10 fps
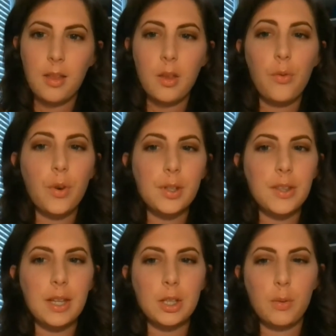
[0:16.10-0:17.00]
The first
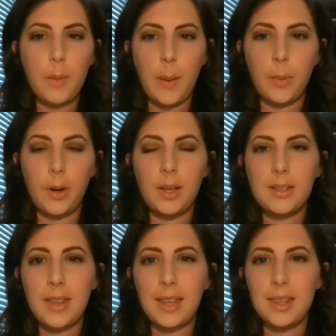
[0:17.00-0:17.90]
thing to remember
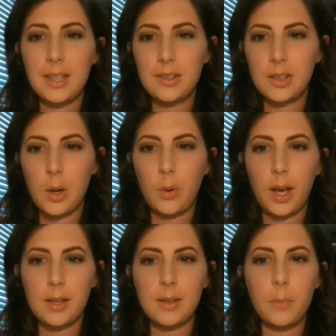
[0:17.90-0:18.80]
is that this tote
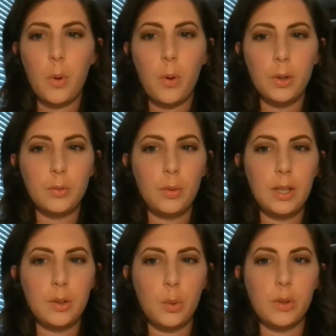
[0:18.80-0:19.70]
has important
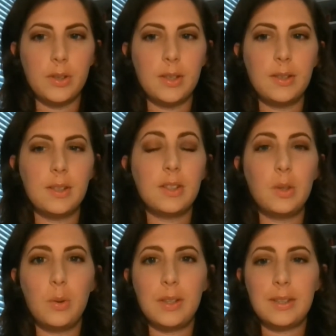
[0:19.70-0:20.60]
resources the
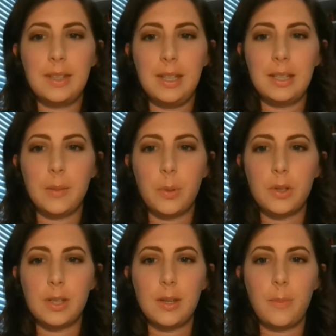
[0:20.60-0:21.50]
students need to
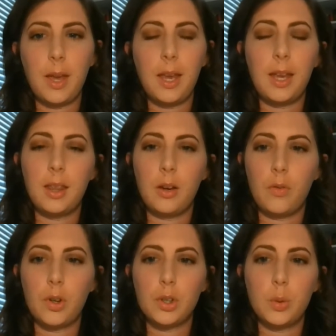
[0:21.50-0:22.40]
participate in their
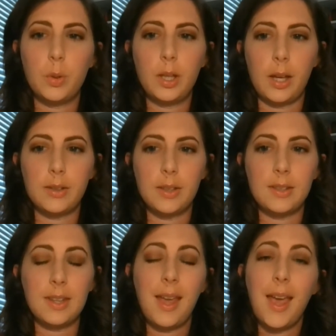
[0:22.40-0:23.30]
virtual
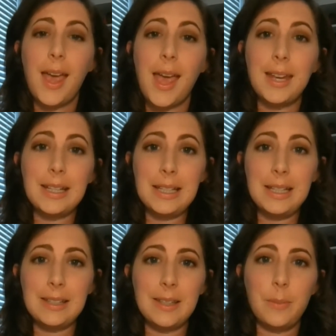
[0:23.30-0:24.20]
lessons, and it
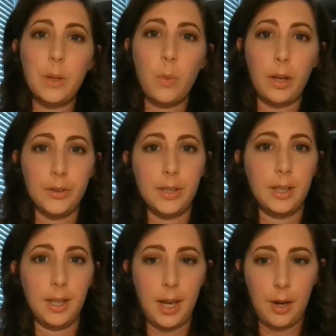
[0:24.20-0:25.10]
needs to be well
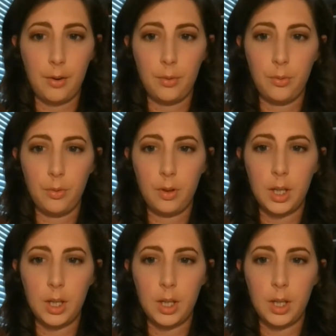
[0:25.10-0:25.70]
taken care of.